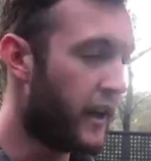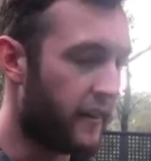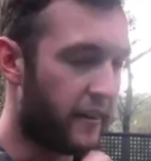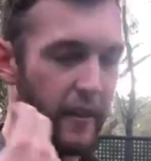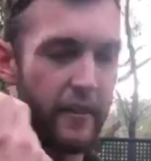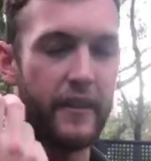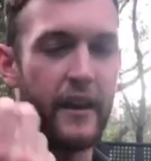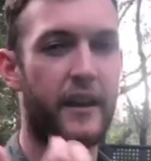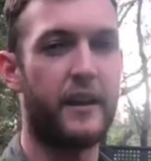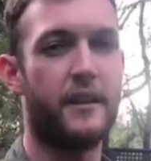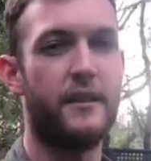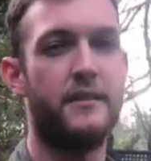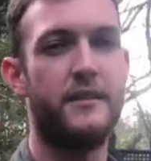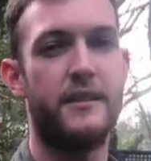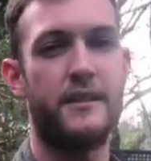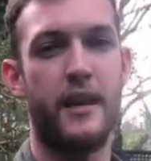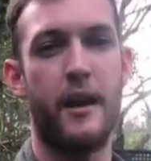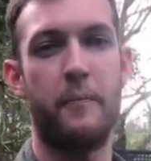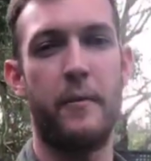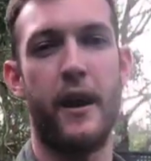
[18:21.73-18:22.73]
then they can
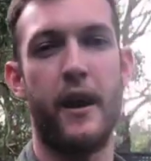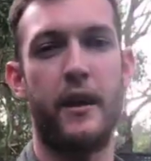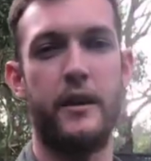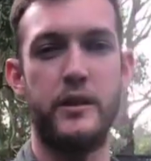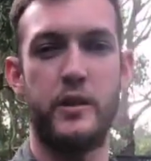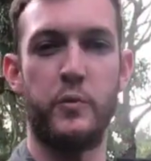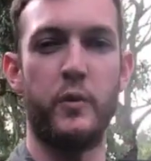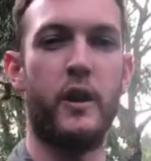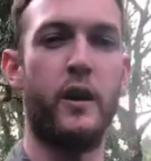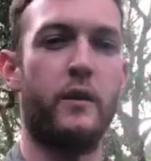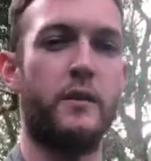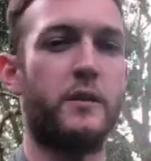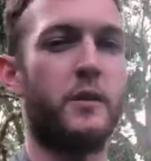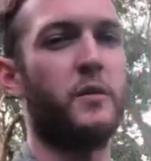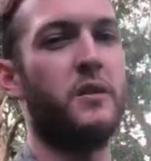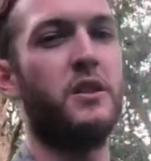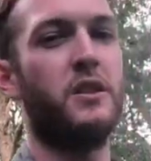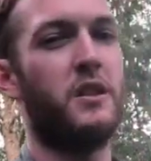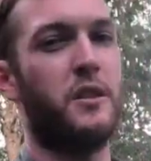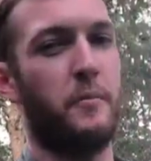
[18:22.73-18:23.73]
snap out as well. So
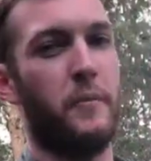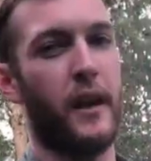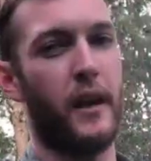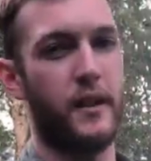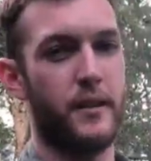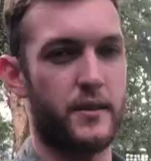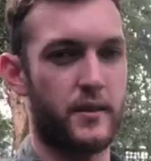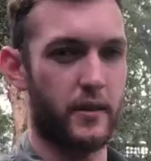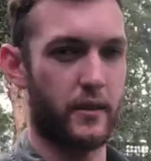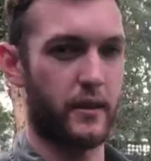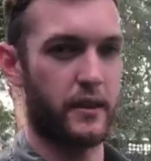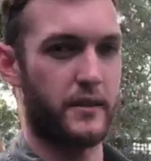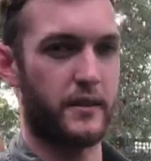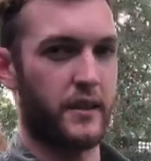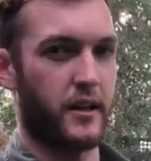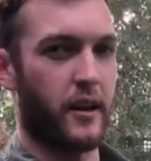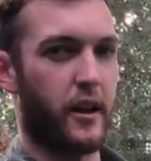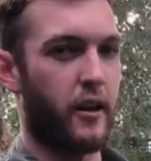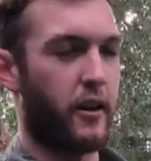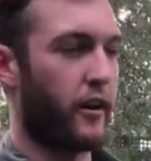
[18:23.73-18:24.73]
it just depends on the
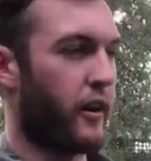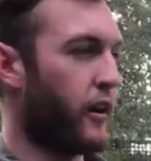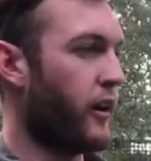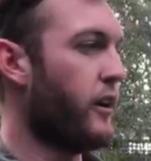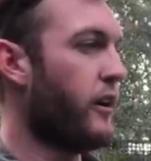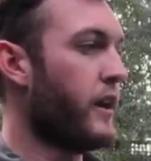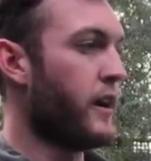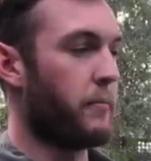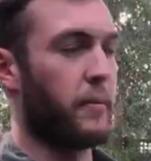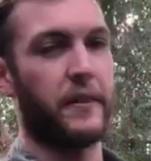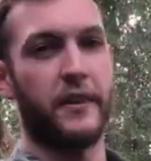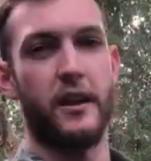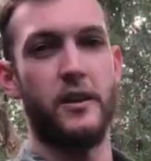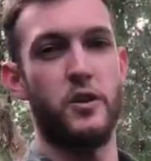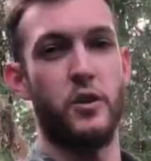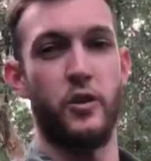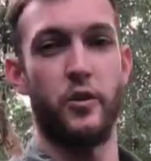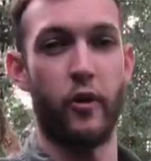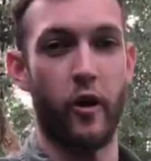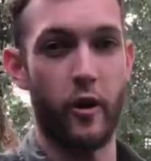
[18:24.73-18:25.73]
scenario, but they
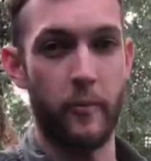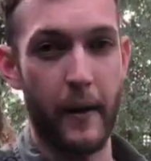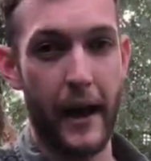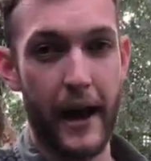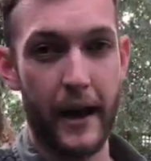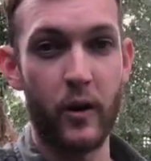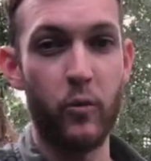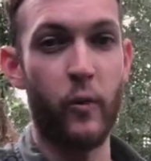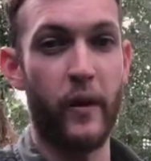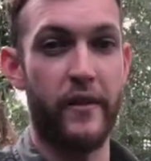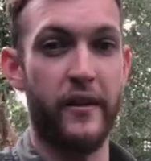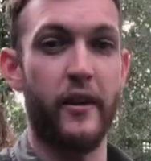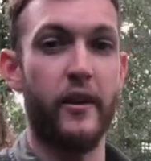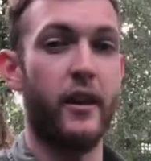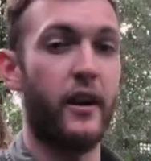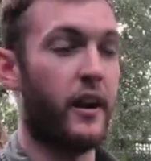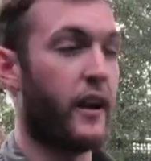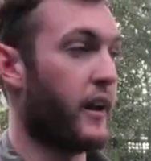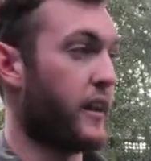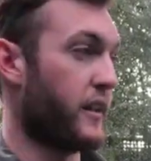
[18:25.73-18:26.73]
do grow back when
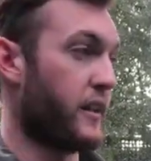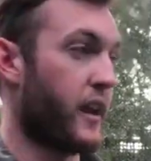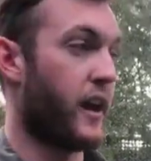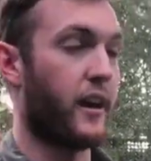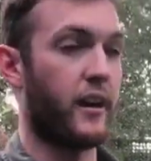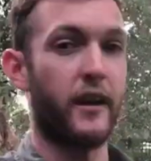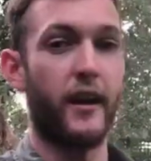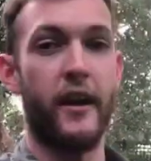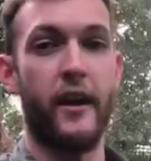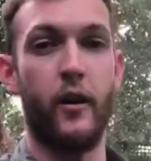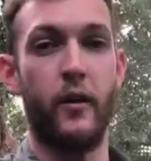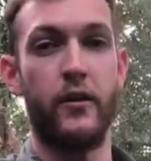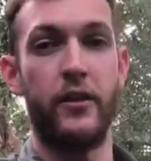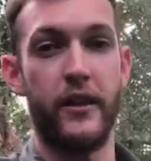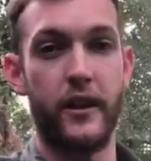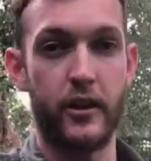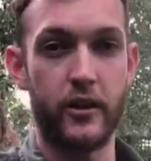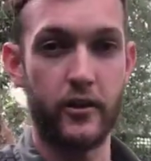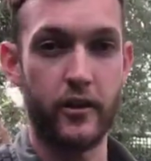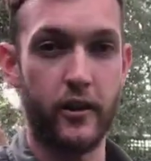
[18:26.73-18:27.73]
they're a younger,
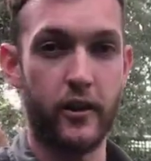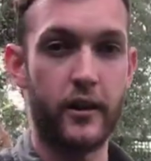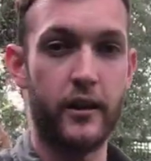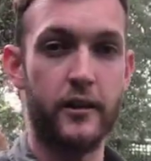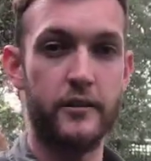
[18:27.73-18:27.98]
healthier croc.